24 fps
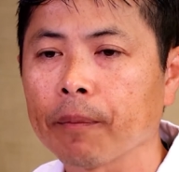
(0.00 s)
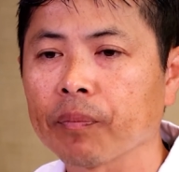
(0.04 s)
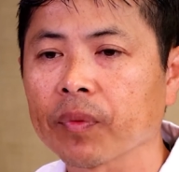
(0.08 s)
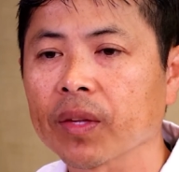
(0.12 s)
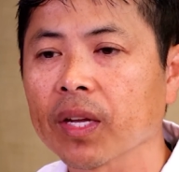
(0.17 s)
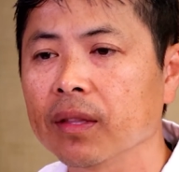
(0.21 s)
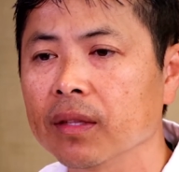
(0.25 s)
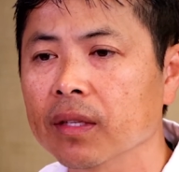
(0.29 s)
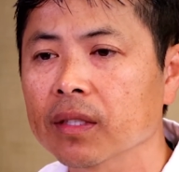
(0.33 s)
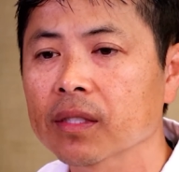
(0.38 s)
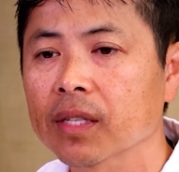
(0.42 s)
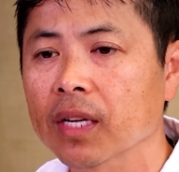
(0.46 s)

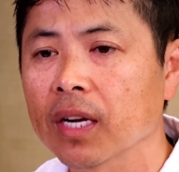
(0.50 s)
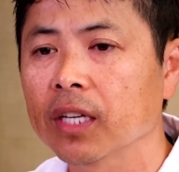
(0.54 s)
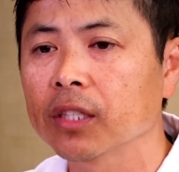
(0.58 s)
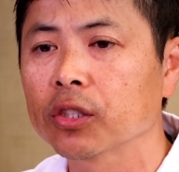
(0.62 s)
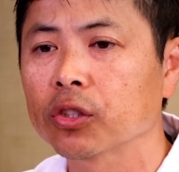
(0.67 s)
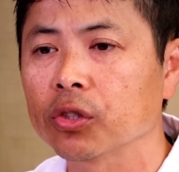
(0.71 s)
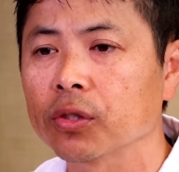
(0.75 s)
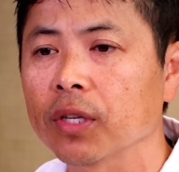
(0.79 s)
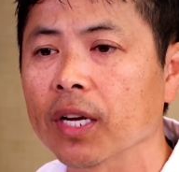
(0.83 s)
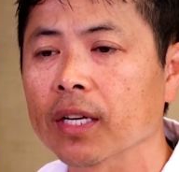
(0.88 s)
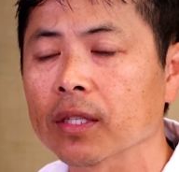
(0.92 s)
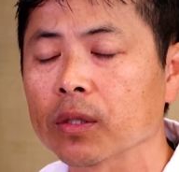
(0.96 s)
in this
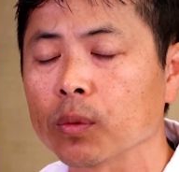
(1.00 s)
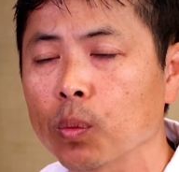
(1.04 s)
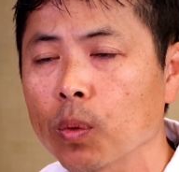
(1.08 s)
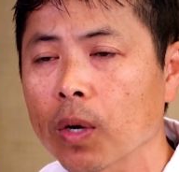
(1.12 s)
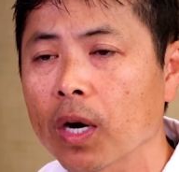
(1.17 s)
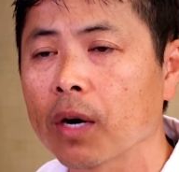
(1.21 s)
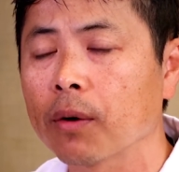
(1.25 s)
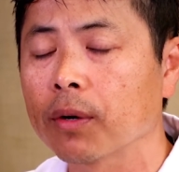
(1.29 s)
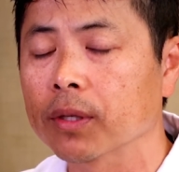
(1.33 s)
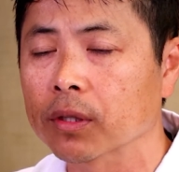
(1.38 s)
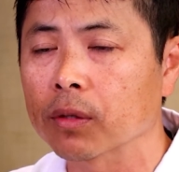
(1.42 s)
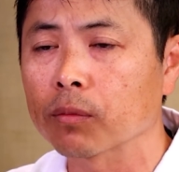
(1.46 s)
country as
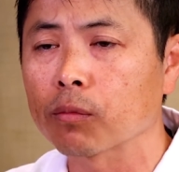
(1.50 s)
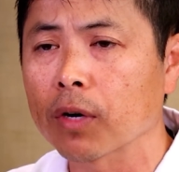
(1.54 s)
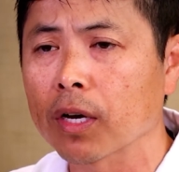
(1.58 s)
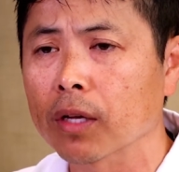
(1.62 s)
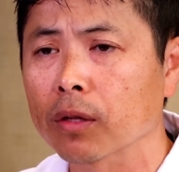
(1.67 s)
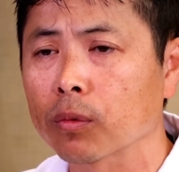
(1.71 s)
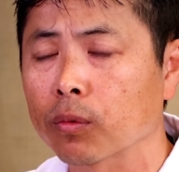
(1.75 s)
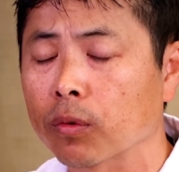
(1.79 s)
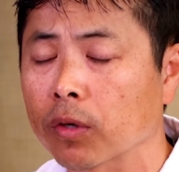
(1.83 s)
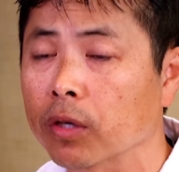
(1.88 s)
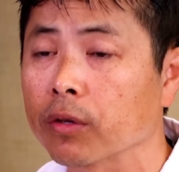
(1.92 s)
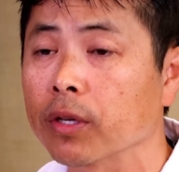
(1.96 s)
well as around
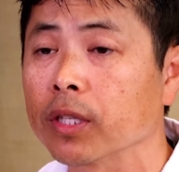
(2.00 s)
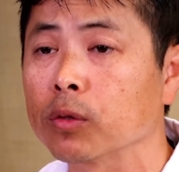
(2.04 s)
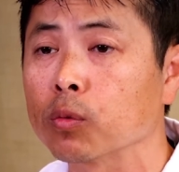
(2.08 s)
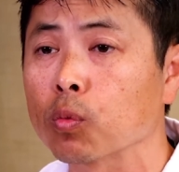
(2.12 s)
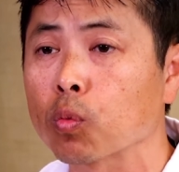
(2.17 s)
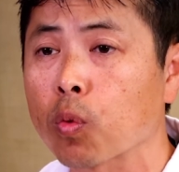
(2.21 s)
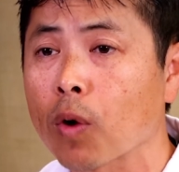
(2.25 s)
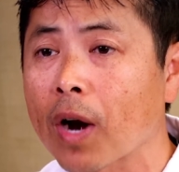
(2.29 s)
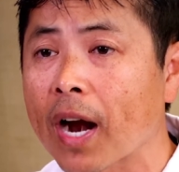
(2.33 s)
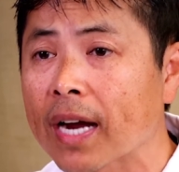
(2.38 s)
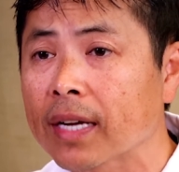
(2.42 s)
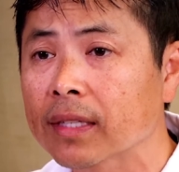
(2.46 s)
the world, is
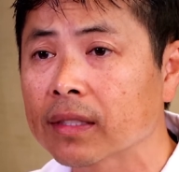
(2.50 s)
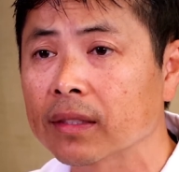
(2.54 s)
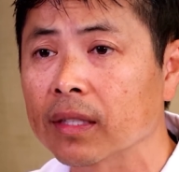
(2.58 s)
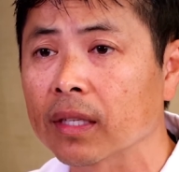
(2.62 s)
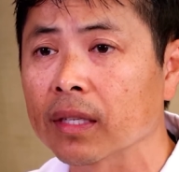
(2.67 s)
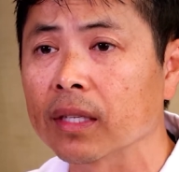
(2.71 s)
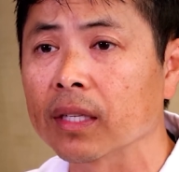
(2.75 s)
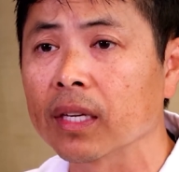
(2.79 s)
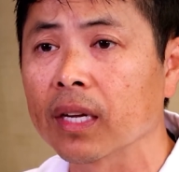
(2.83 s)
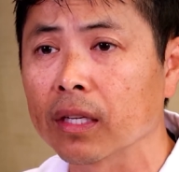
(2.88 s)
rising